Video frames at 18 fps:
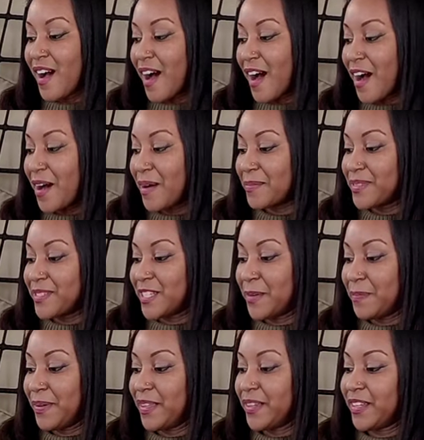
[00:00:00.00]
Um,
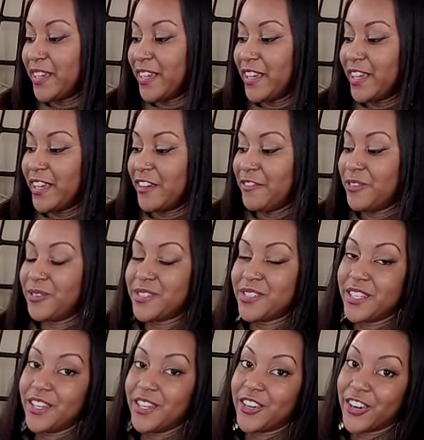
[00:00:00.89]
typically, if you
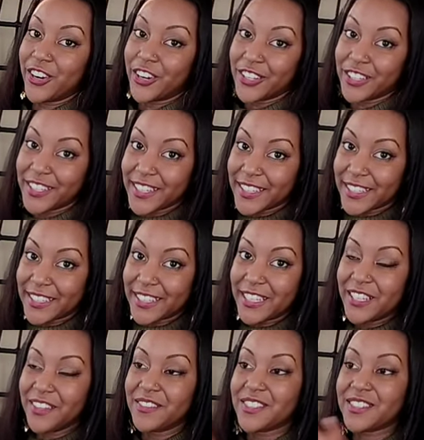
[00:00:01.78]
see curling
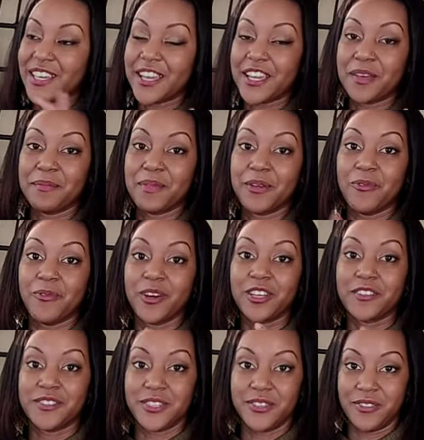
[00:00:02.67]
leaves, that can be
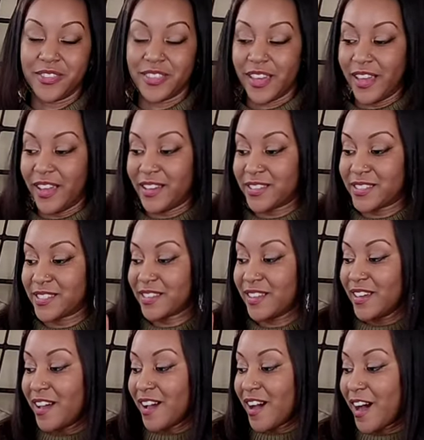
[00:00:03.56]
one of two things.
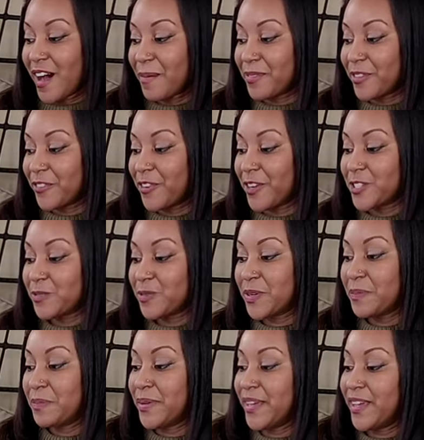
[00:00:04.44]
Um, the first
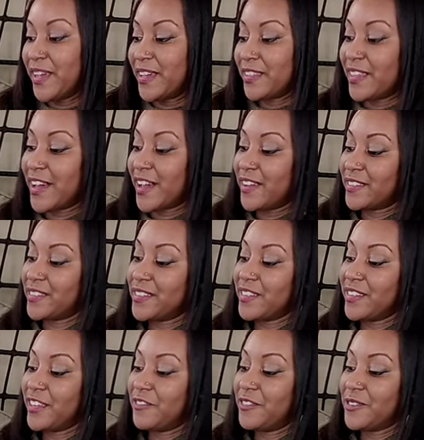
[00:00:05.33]
one being that
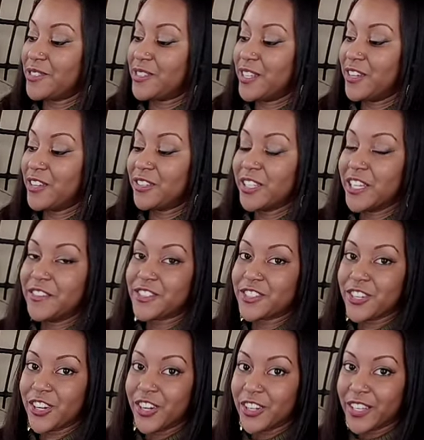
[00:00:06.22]
if you see your
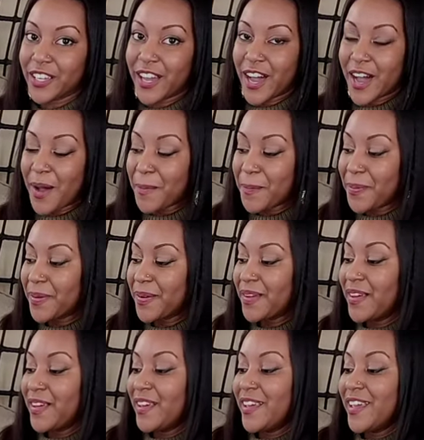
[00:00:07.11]
leaves curling up,
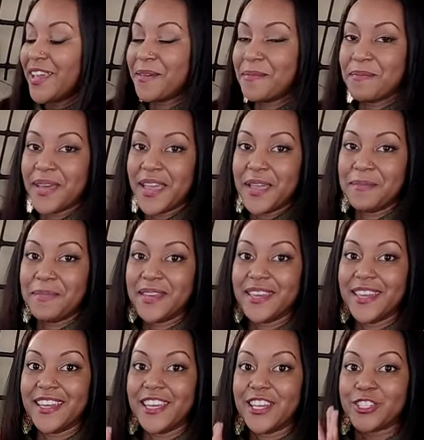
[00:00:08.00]
it may
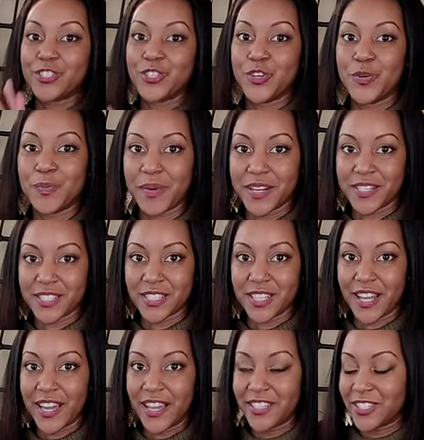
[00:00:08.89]
be getting too much
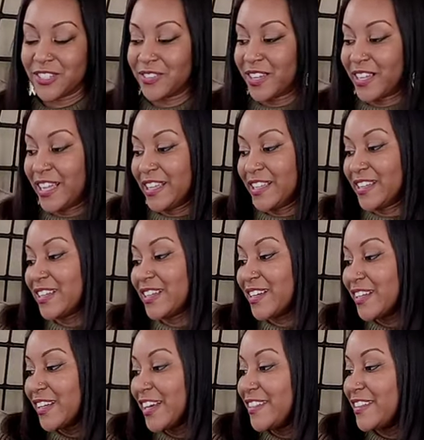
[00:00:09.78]
light. So
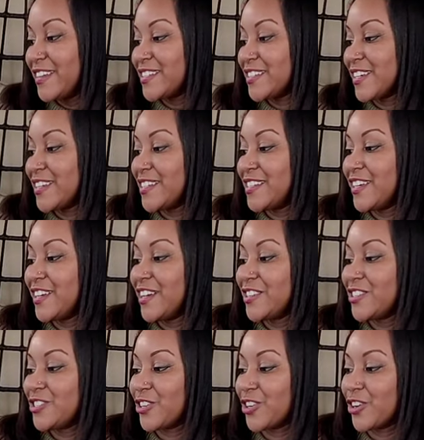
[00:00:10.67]
calatheas can
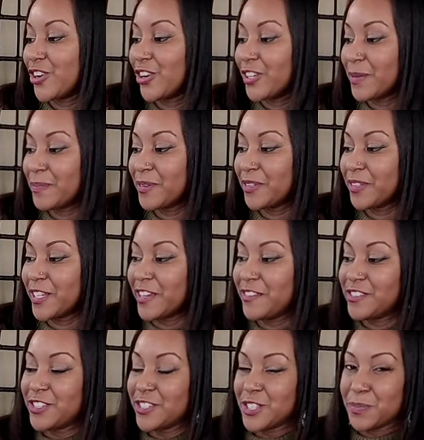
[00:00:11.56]
tend to curl up their
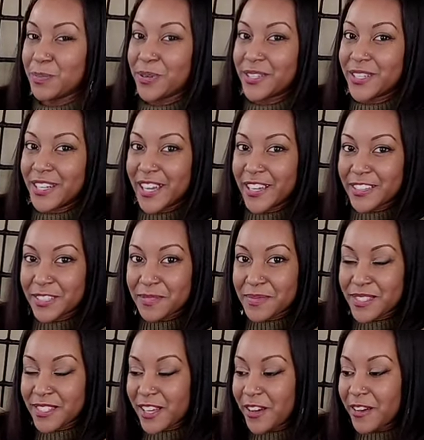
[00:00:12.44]
leaves just to protect
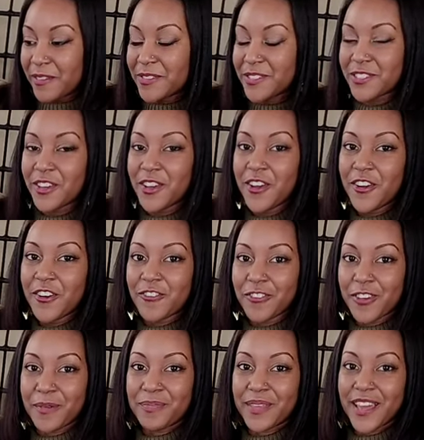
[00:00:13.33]
themselves
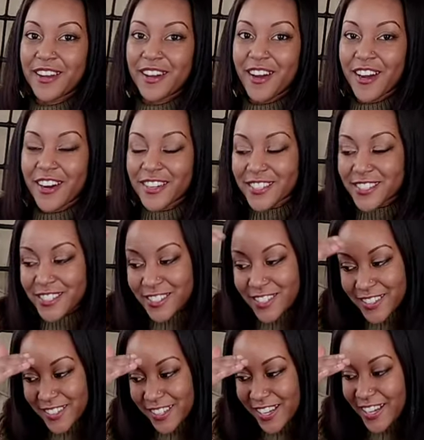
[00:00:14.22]
from that harsh
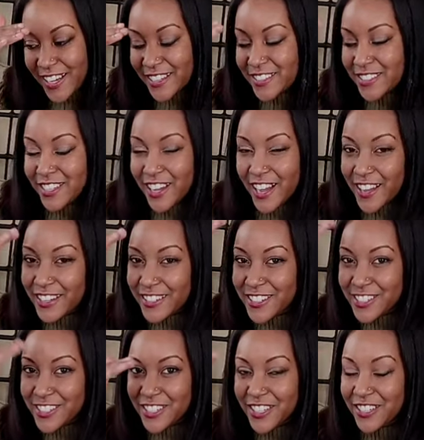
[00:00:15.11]
sunlight to kind
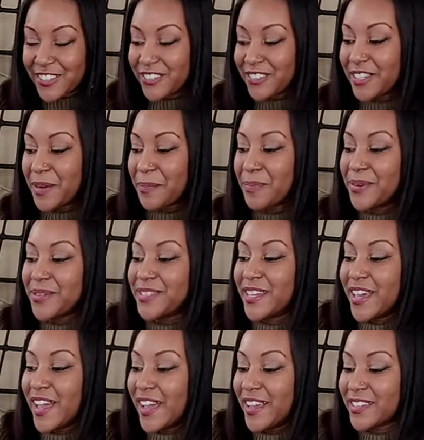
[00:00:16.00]
of shield and
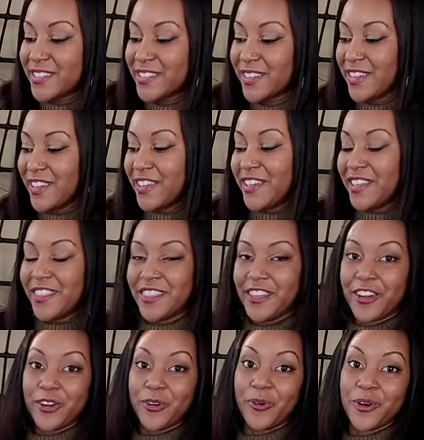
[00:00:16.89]
protect
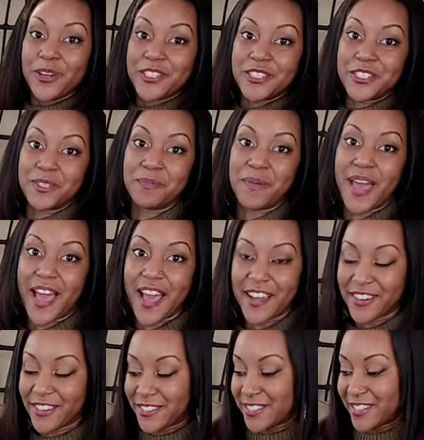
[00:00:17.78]
their gorgeous
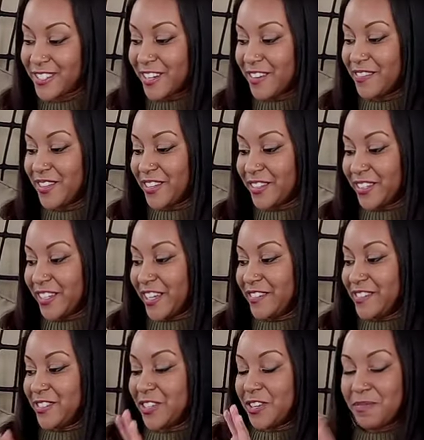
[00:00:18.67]
patterns of their
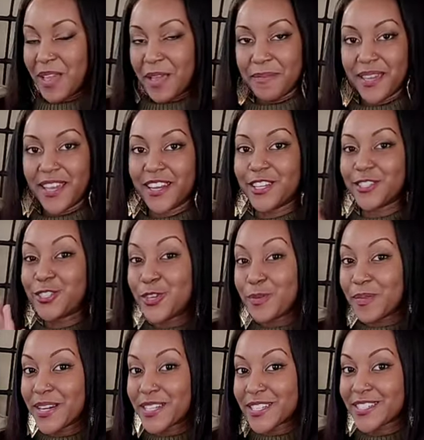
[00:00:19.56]
leaves. So you may be getting
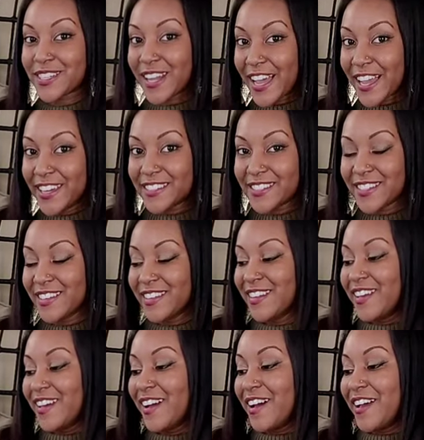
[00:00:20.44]
too much light
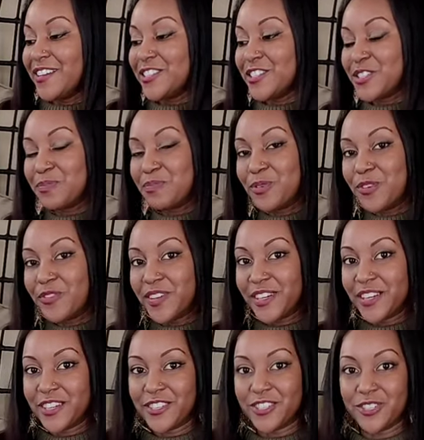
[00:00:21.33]
and just move
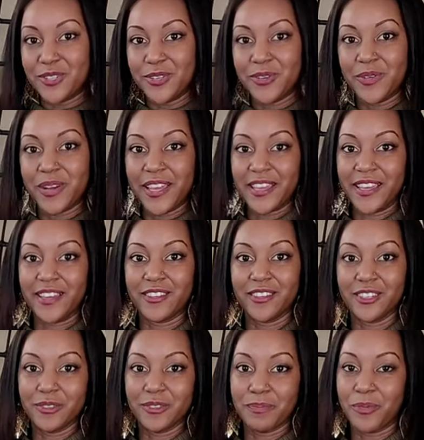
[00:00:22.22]
it into
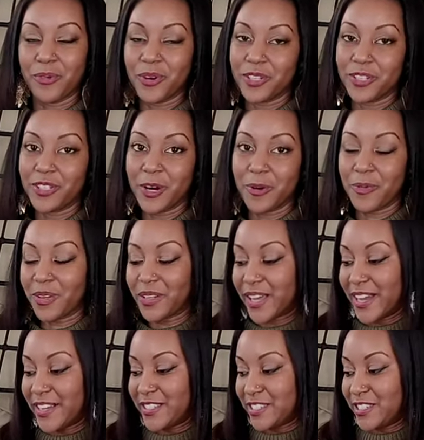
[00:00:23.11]
a more lower
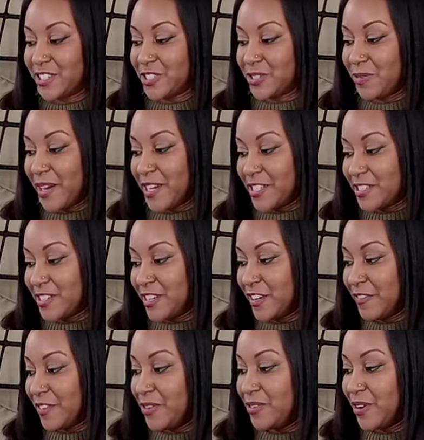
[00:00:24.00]
light
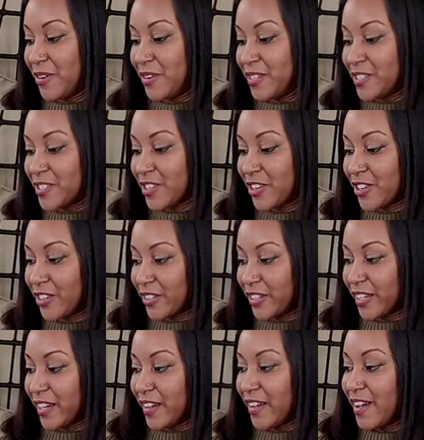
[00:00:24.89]
situation if you notice
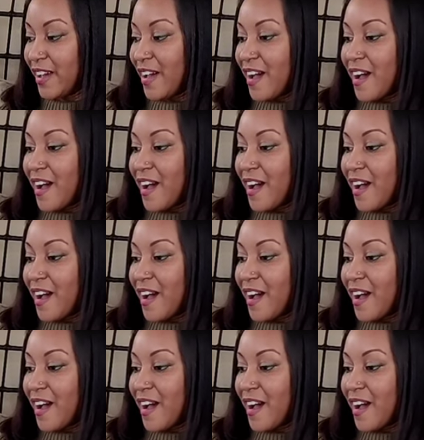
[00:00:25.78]
curling.